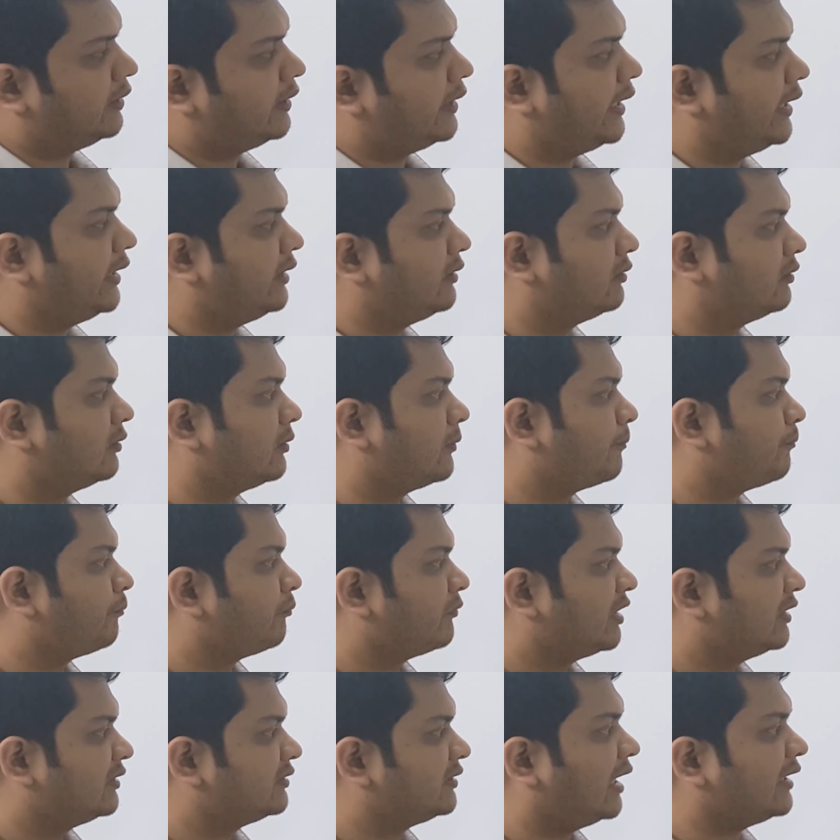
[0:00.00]
in
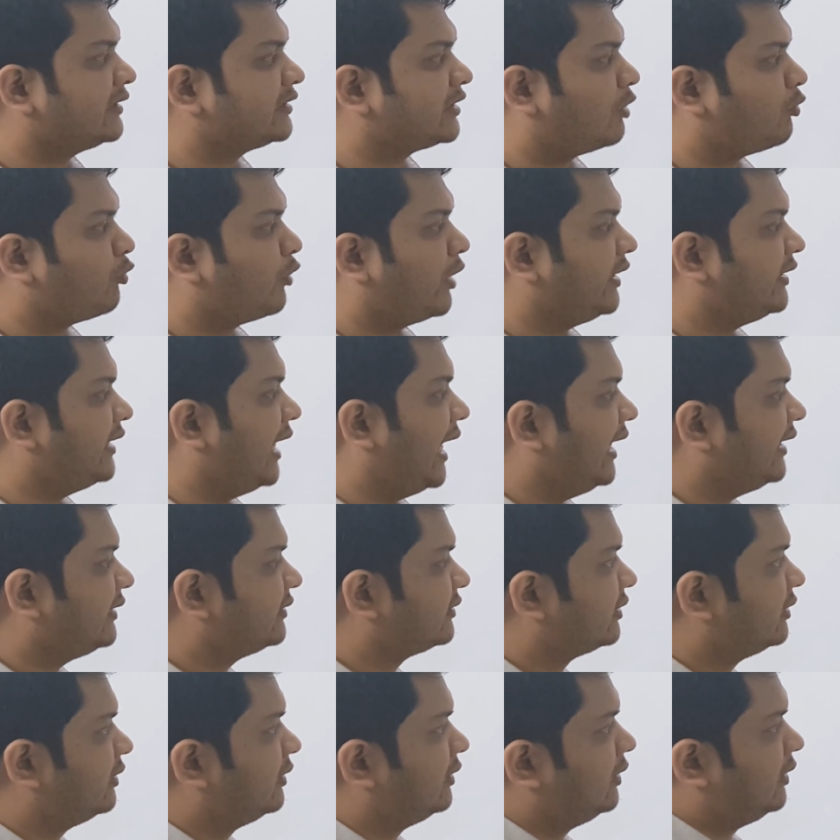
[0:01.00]
such a way
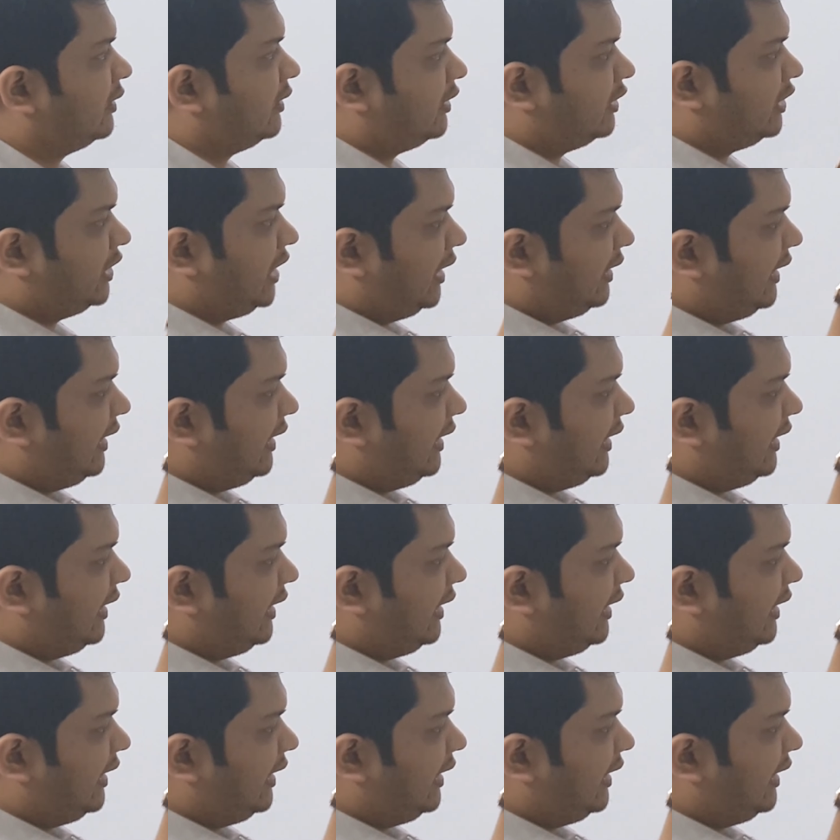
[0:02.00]
that the